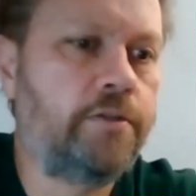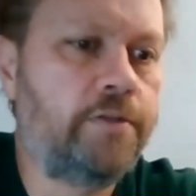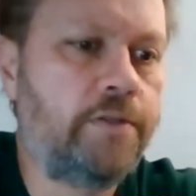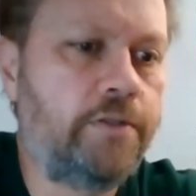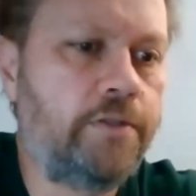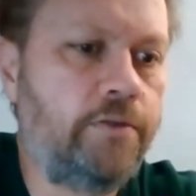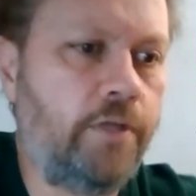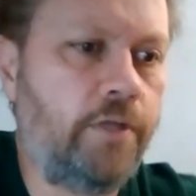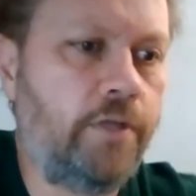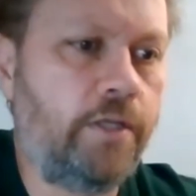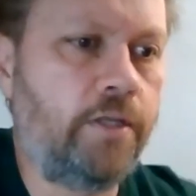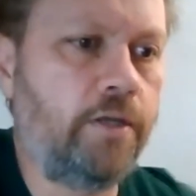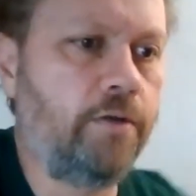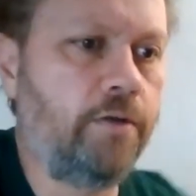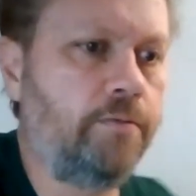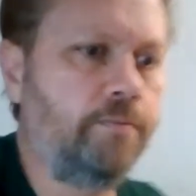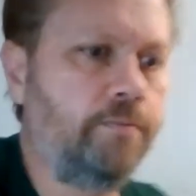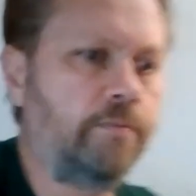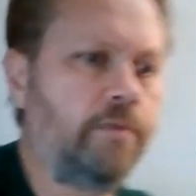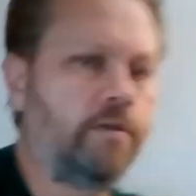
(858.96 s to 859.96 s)

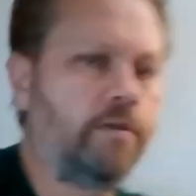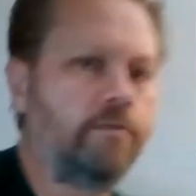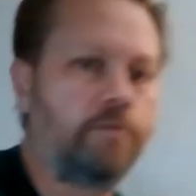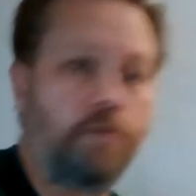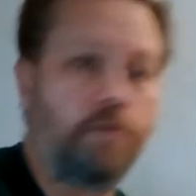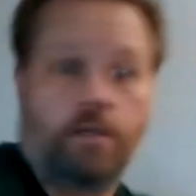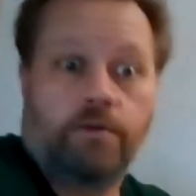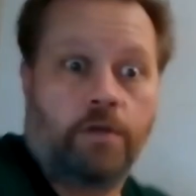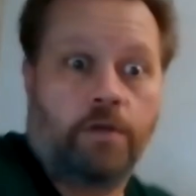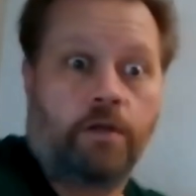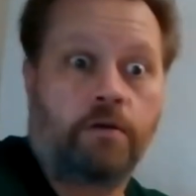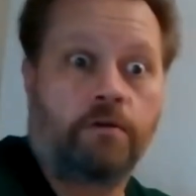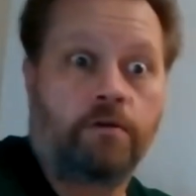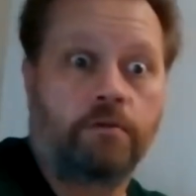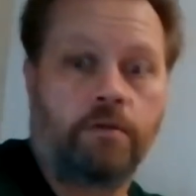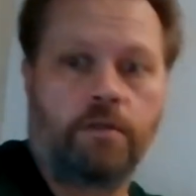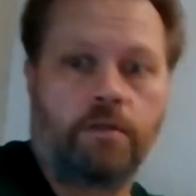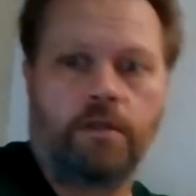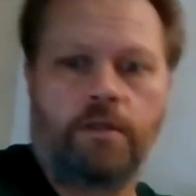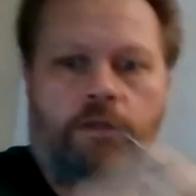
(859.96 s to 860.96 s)
studio. I don't care.
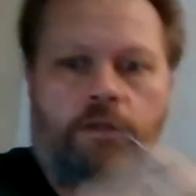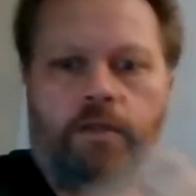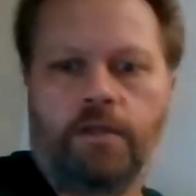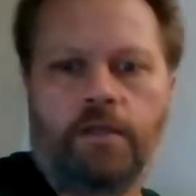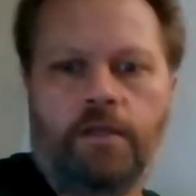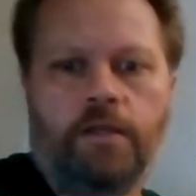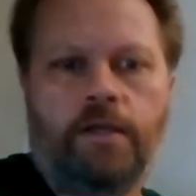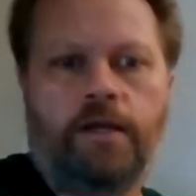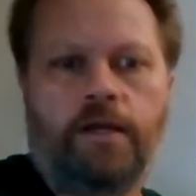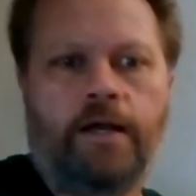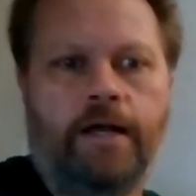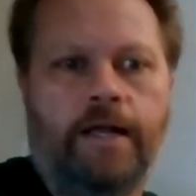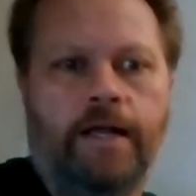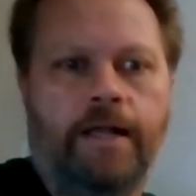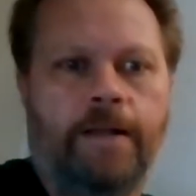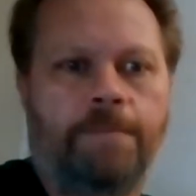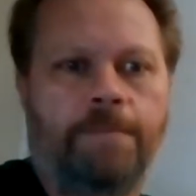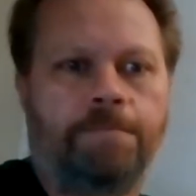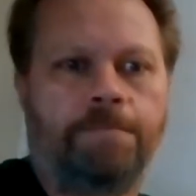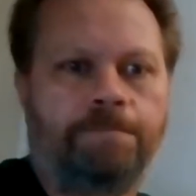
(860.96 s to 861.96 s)

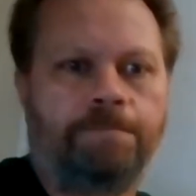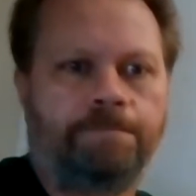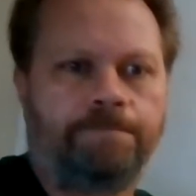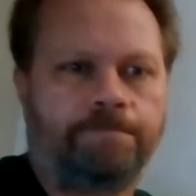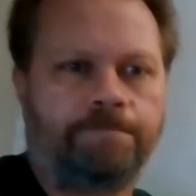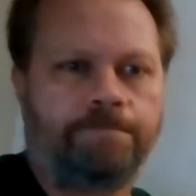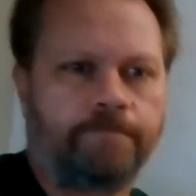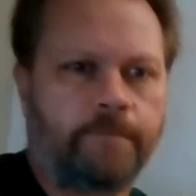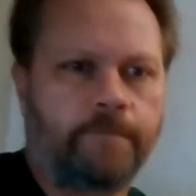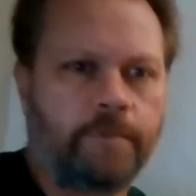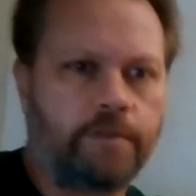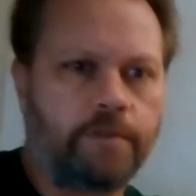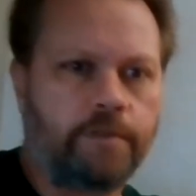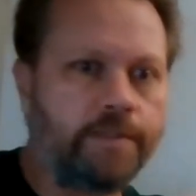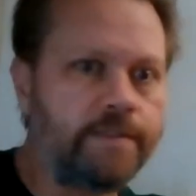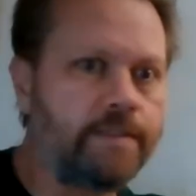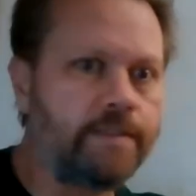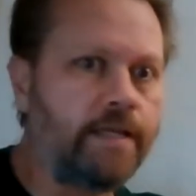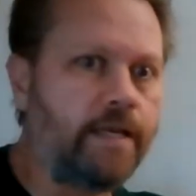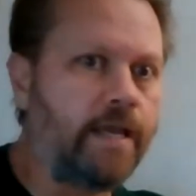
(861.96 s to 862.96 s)
Um, so
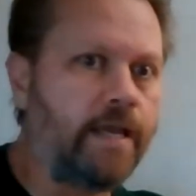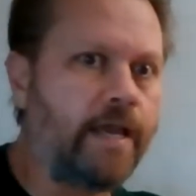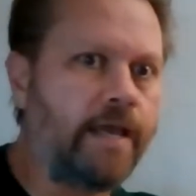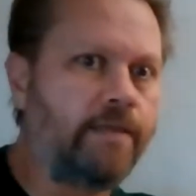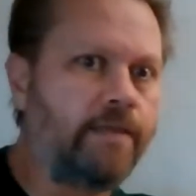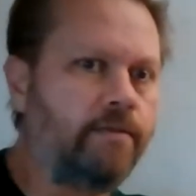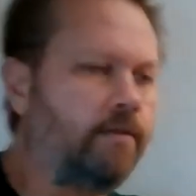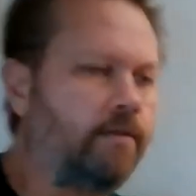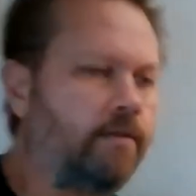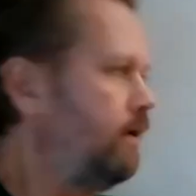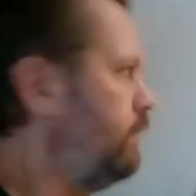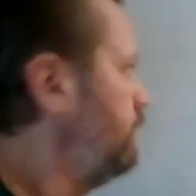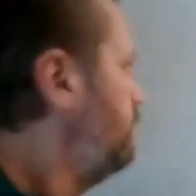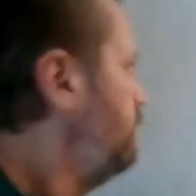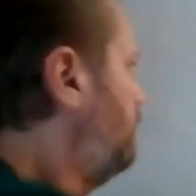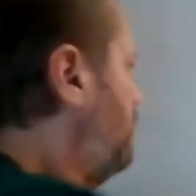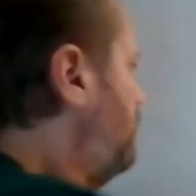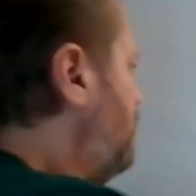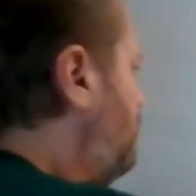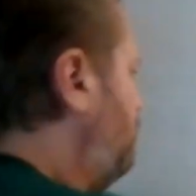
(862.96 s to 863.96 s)
let's say I had
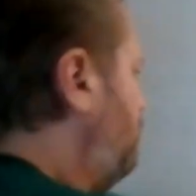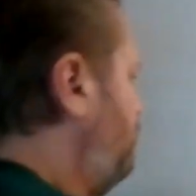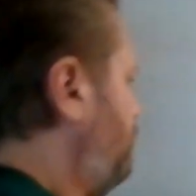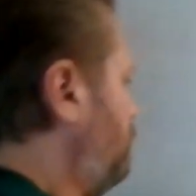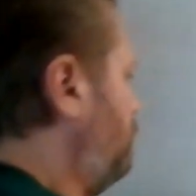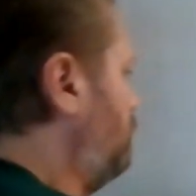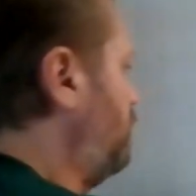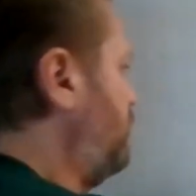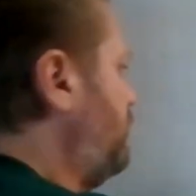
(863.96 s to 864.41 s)
uh, four